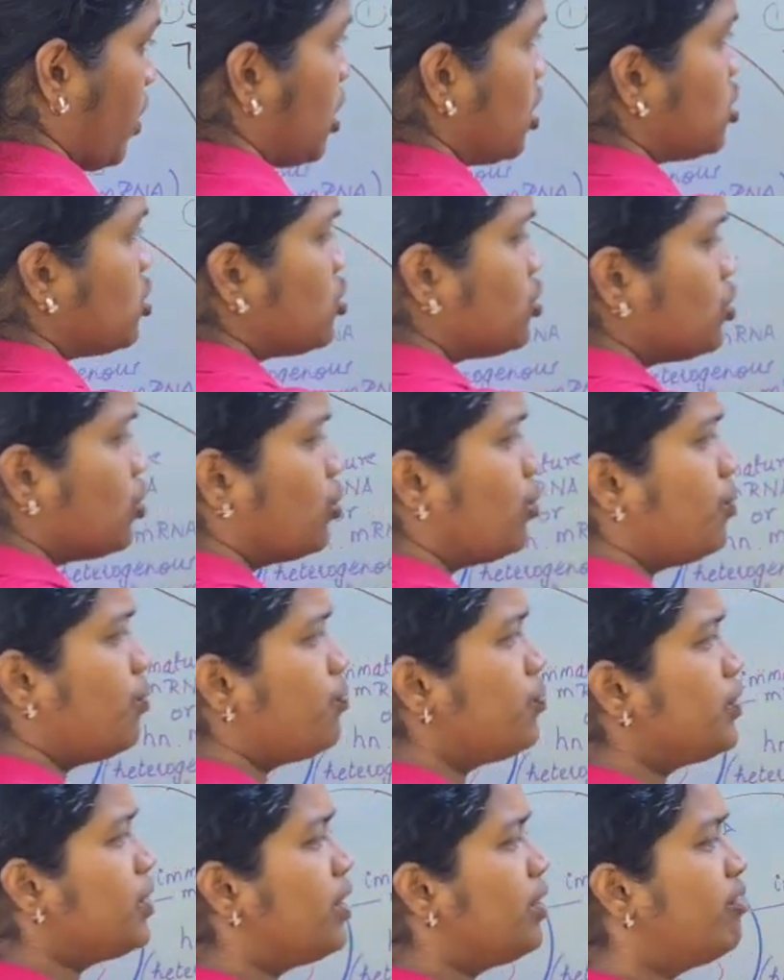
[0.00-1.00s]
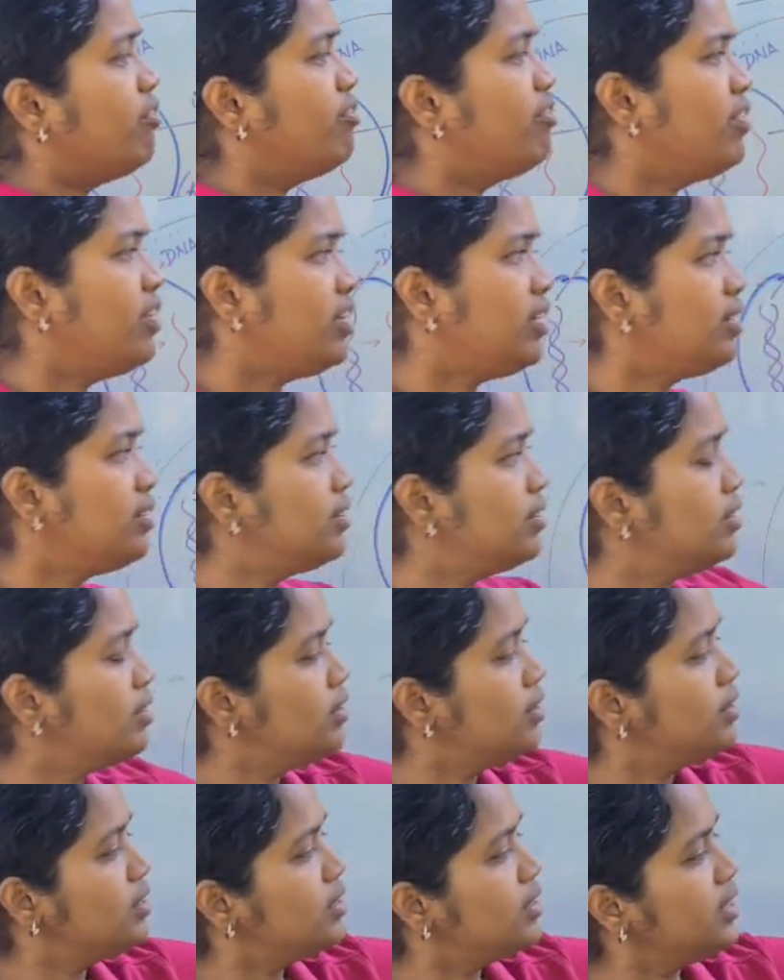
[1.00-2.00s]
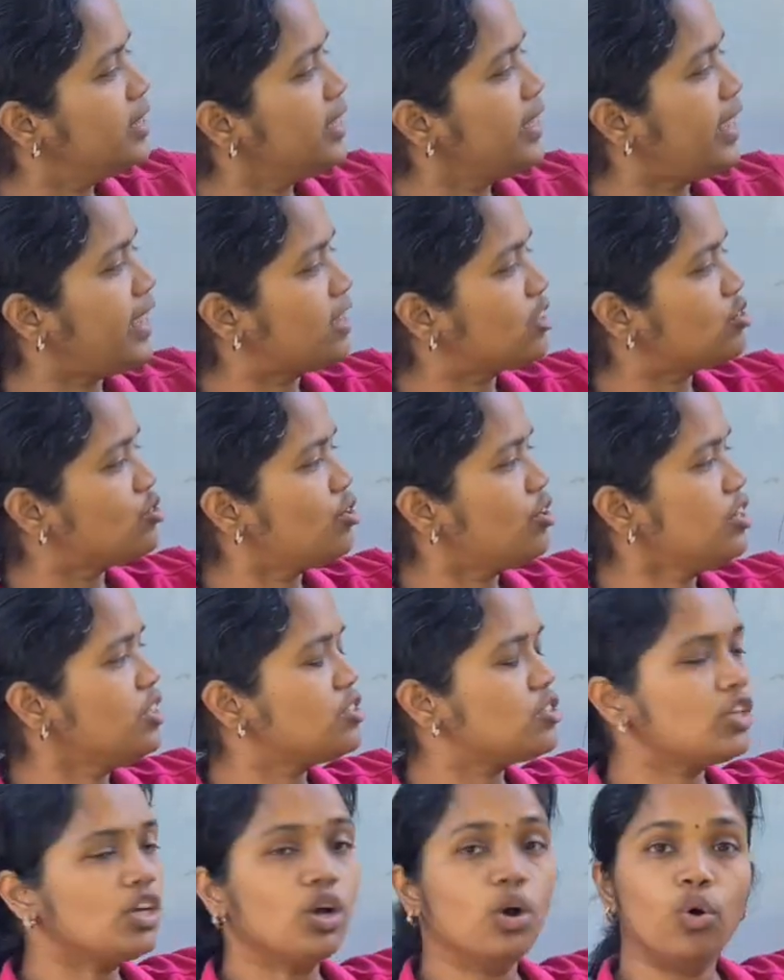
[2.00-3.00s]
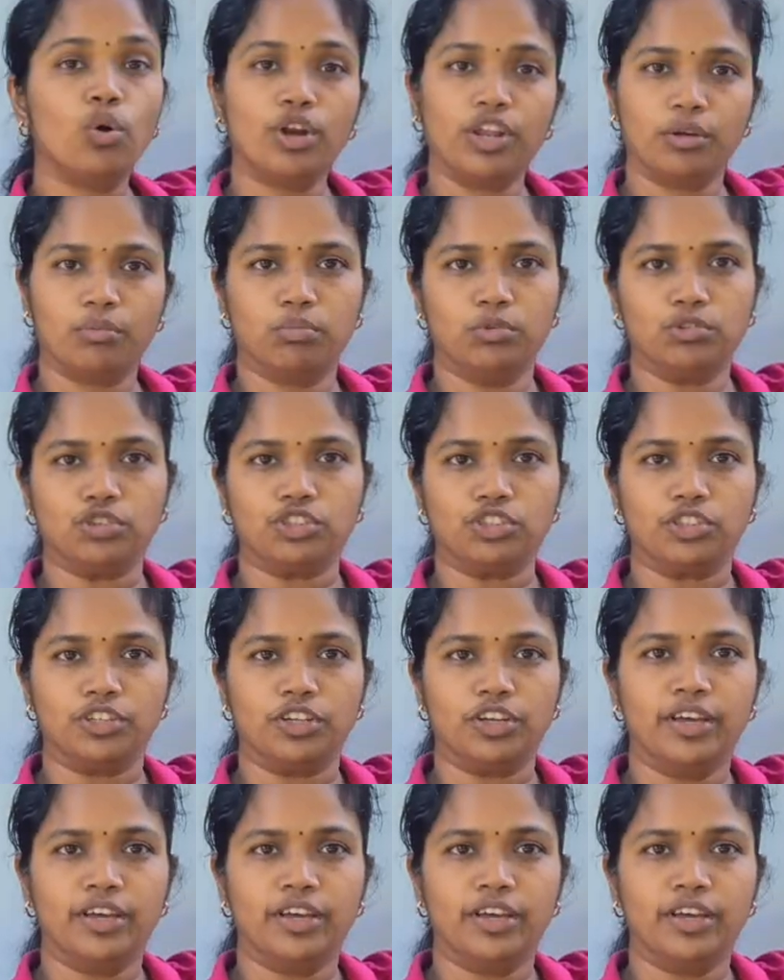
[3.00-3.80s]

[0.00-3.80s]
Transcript: So the exon is the coding portion.